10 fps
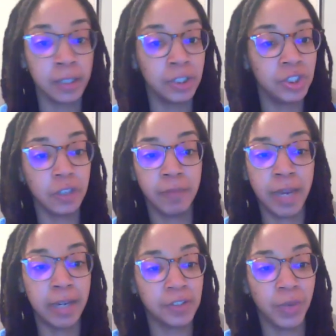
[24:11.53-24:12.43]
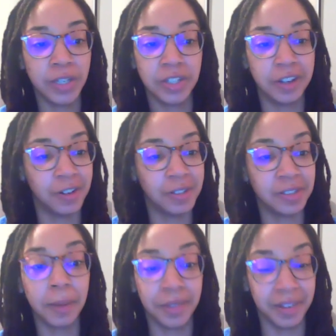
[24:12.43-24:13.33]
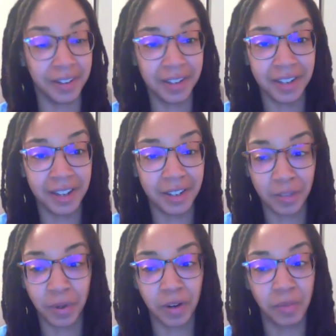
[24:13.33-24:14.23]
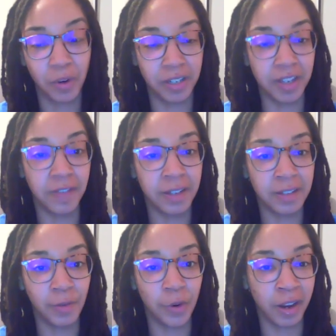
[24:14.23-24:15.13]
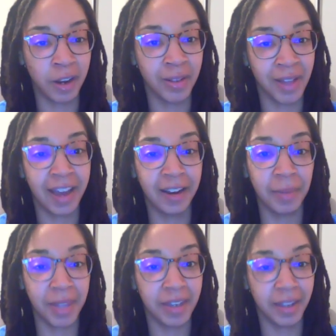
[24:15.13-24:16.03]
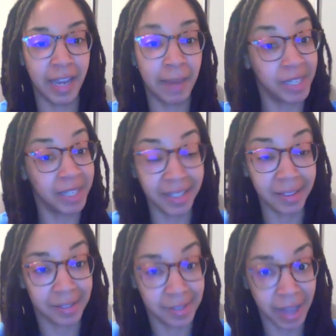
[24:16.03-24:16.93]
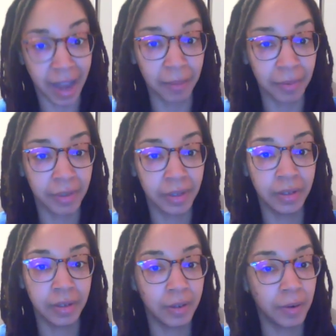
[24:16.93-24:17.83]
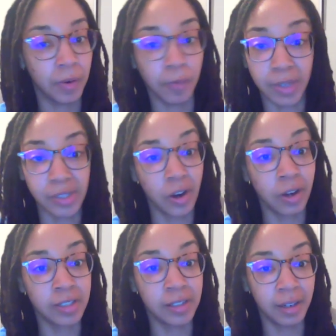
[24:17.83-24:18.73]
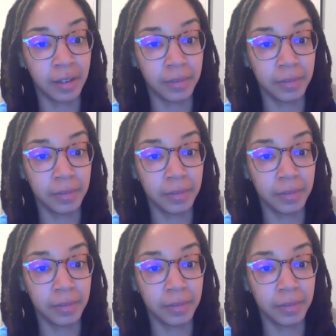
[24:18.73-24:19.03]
should have made a switch here or something to put a more defensive oriented lineup in the game to get the stop. We saw it tonight.